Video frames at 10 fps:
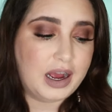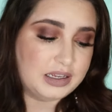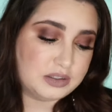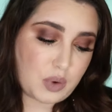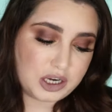I
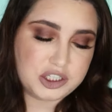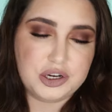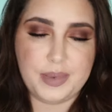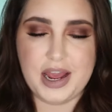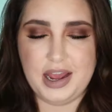swatched
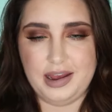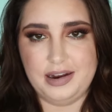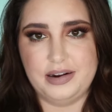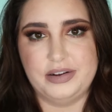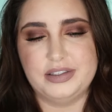it on my
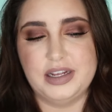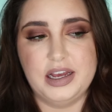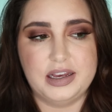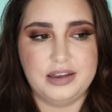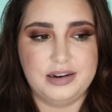hand and I was
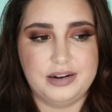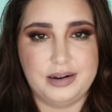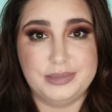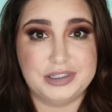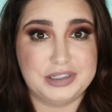like, you know,
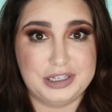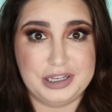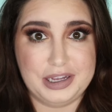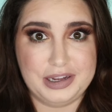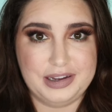I'm just gonna
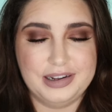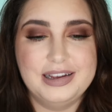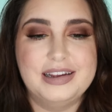get it.